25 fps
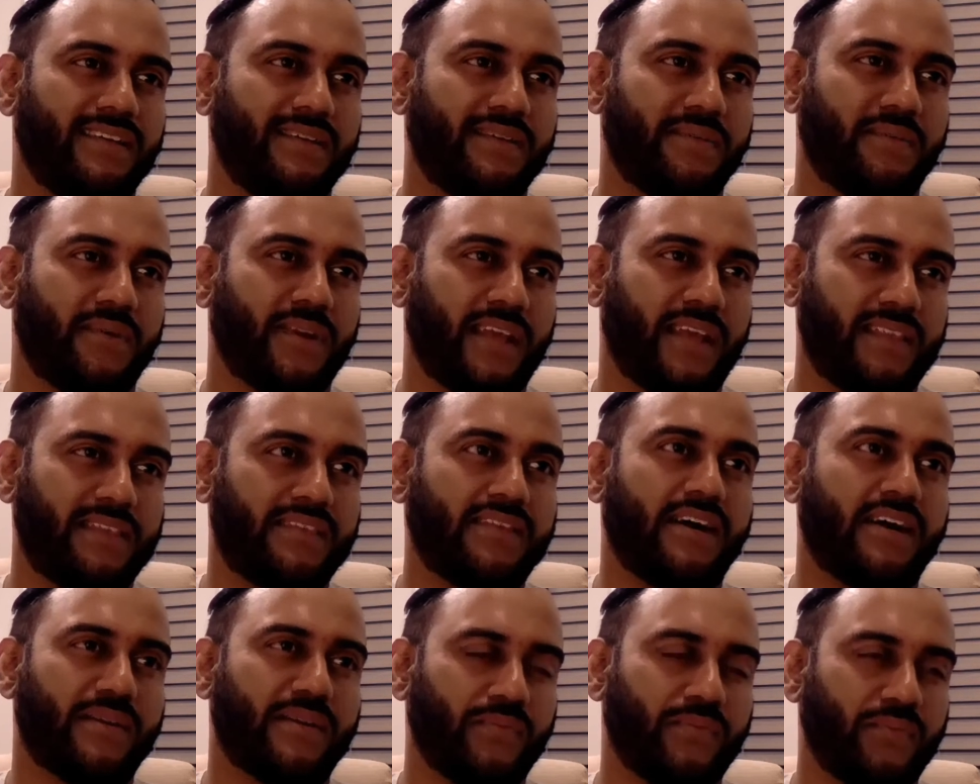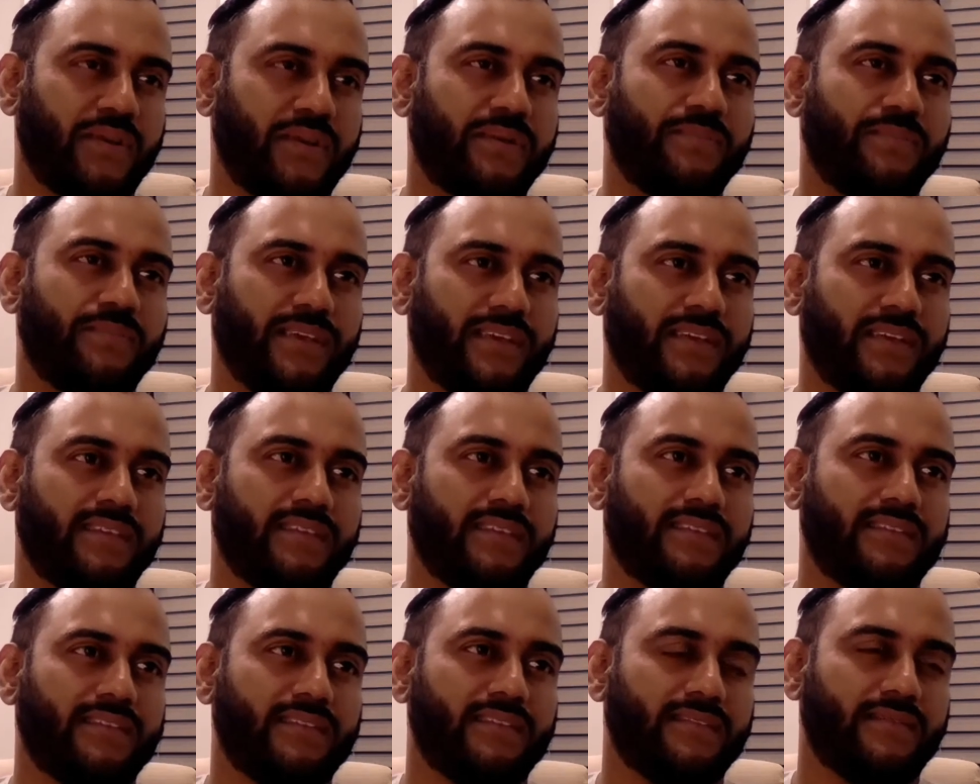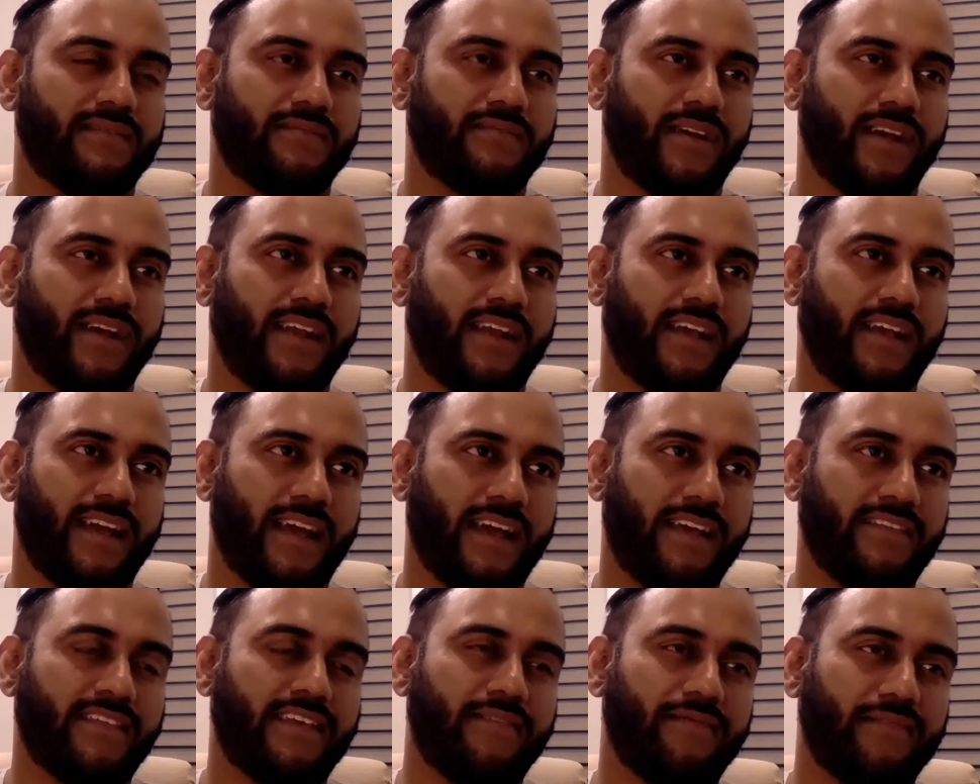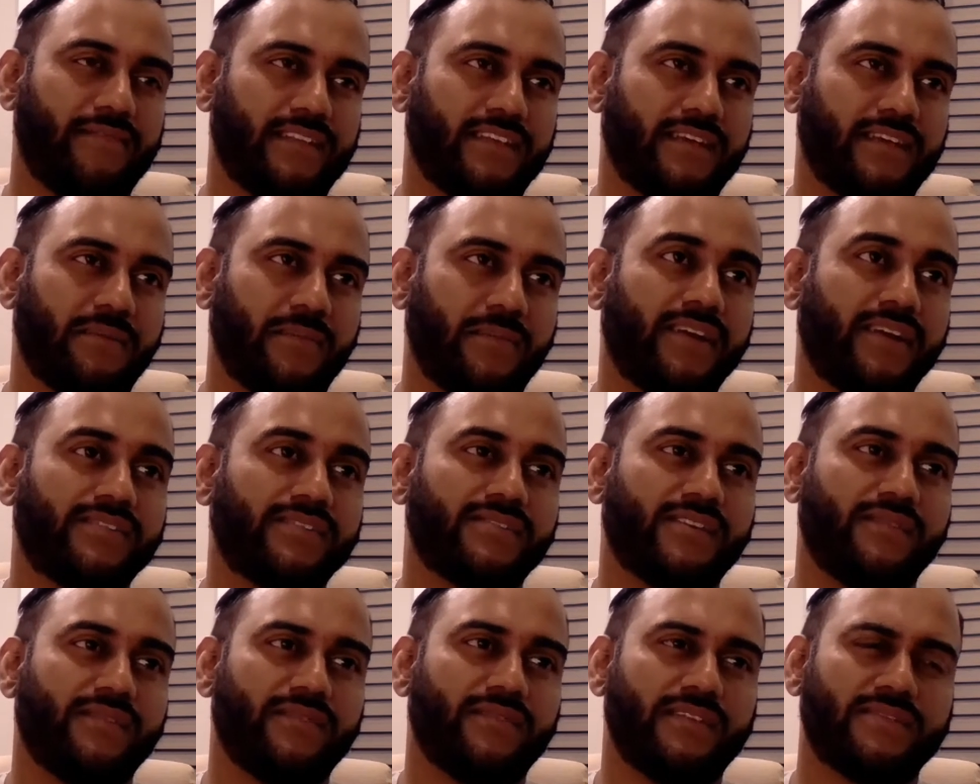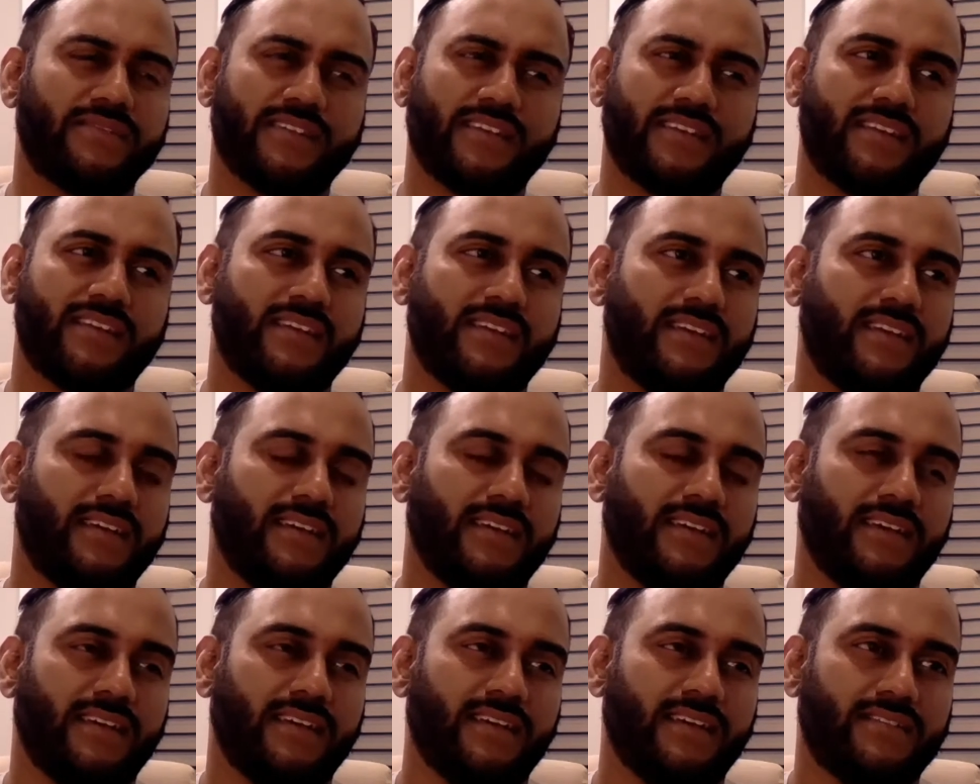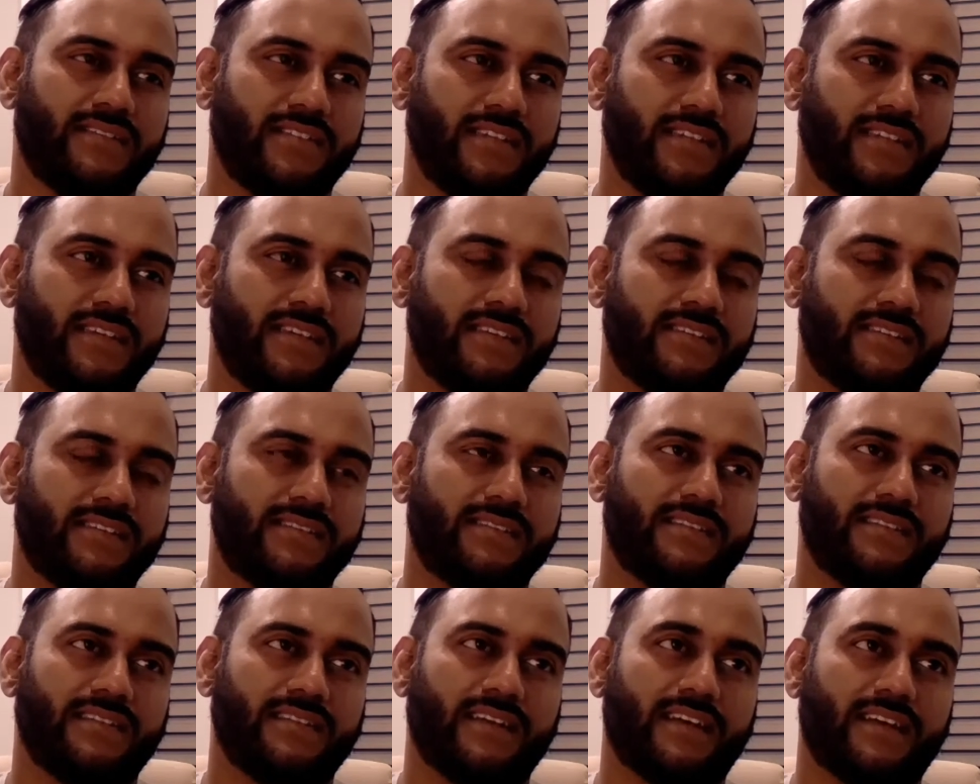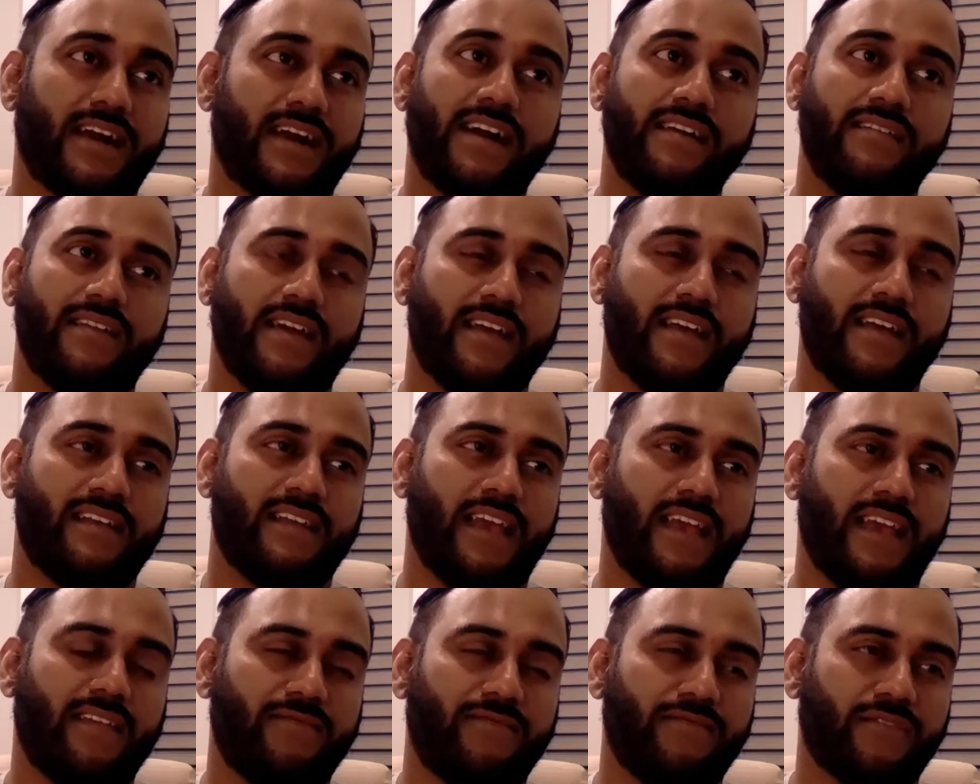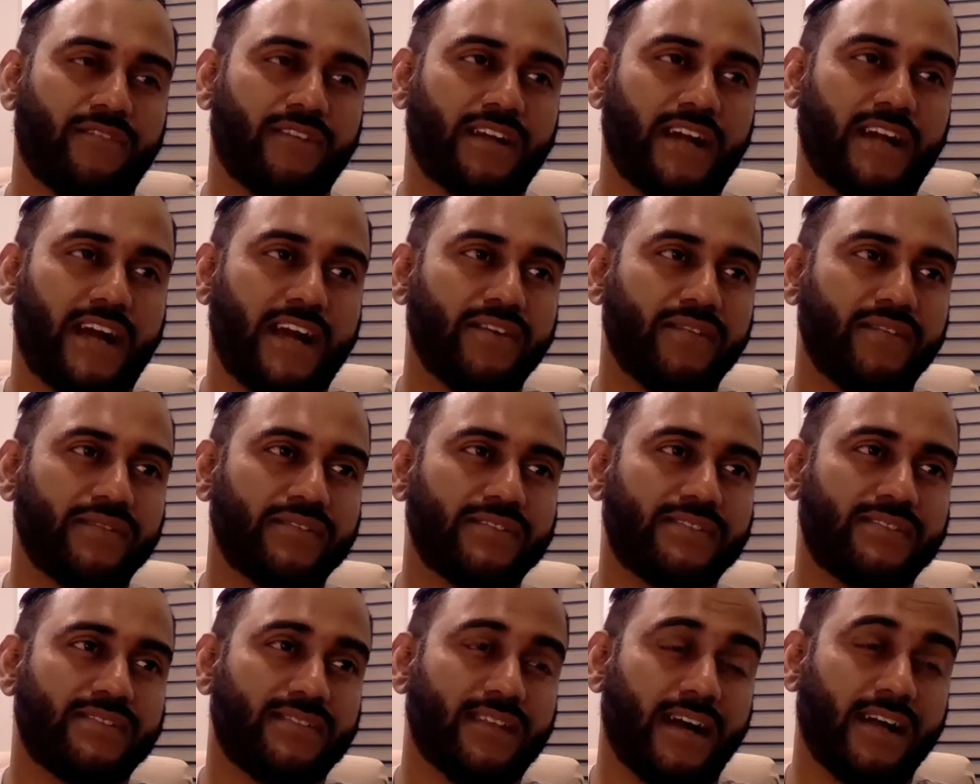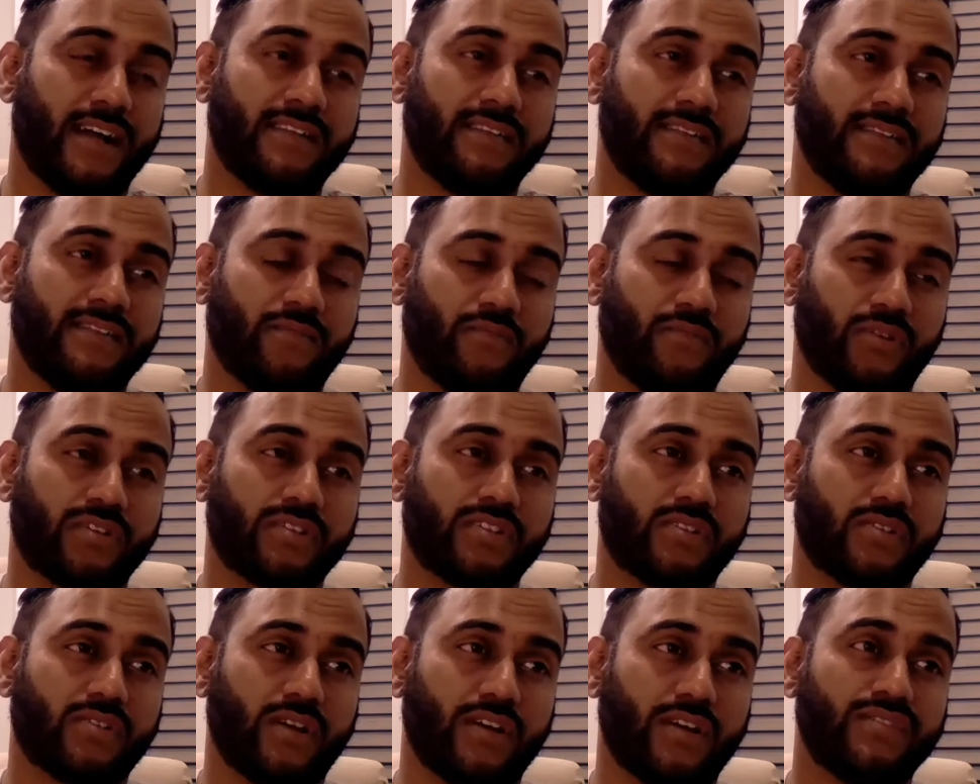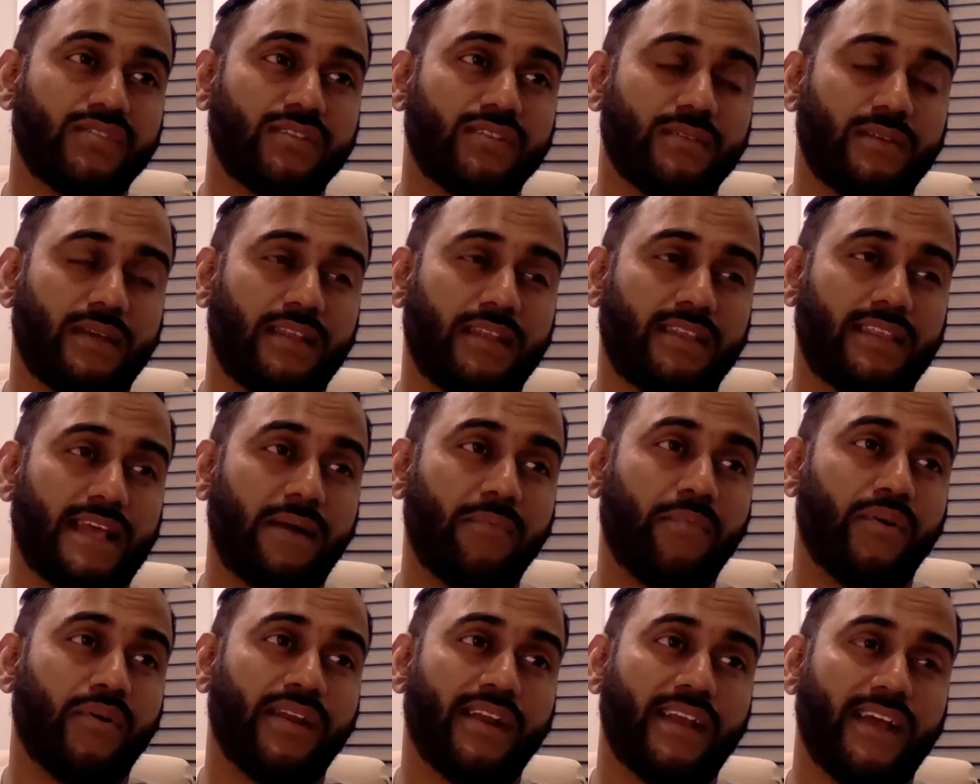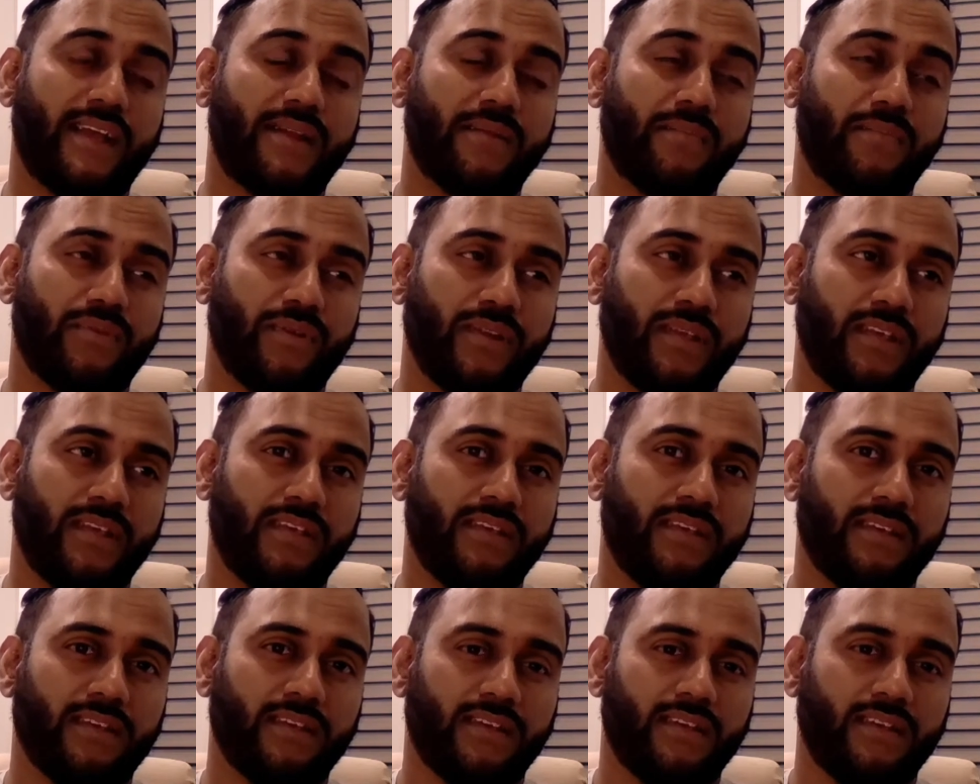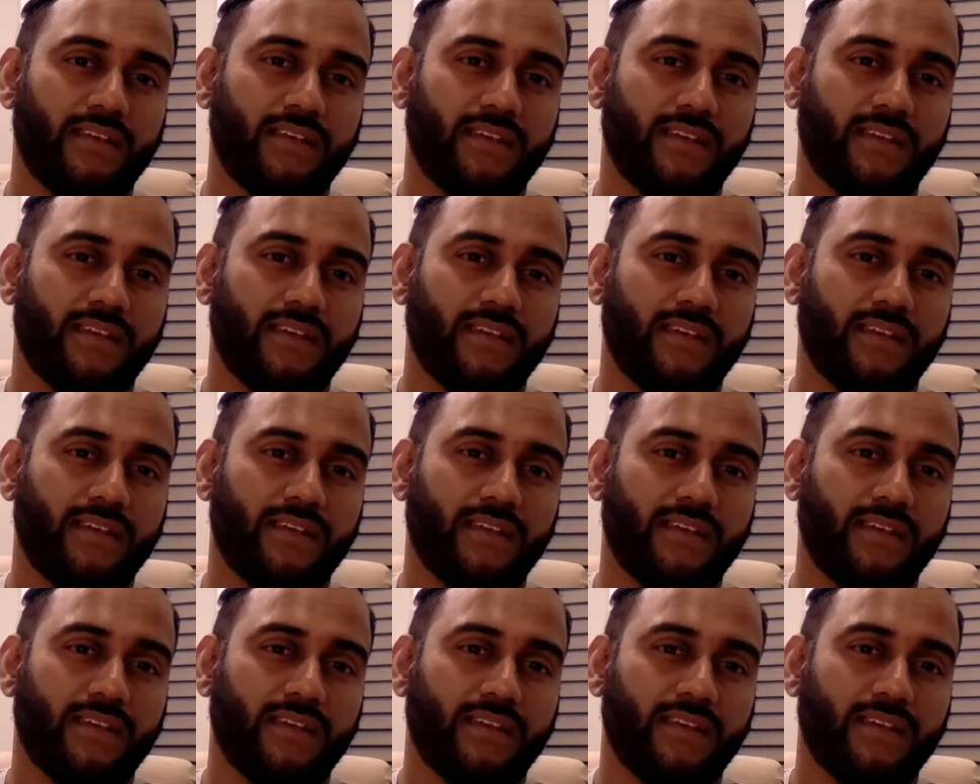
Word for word: what I thought it would be, right? I had that feeling at Microsoft and I was like, geez, like and for a guy who's worked across, at that point I had a pretty,